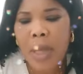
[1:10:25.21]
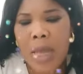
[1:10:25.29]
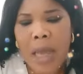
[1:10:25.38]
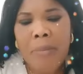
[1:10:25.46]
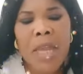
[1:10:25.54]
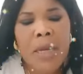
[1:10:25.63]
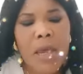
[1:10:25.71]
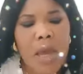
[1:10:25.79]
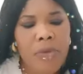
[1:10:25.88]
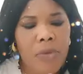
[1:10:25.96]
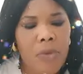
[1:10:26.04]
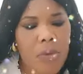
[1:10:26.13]
How many
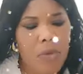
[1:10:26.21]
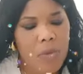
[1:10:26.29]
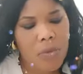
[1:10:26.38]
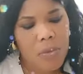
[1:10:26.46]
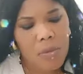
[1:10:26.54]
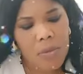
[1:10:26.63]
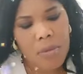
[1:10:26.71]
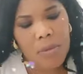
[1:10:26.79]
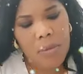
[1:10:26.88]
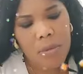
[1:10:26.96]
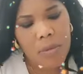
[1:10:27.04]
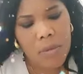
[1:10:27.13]
are for?
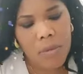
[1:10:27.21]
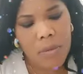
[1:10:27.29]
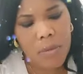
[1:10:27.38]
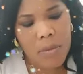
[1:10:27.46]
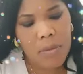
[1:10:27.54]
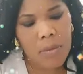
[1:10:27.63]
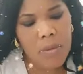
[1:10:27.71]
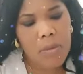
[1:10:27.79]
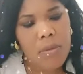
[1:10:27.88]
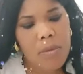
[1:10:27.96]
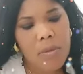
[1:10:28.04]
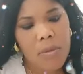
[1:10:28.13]
Understand.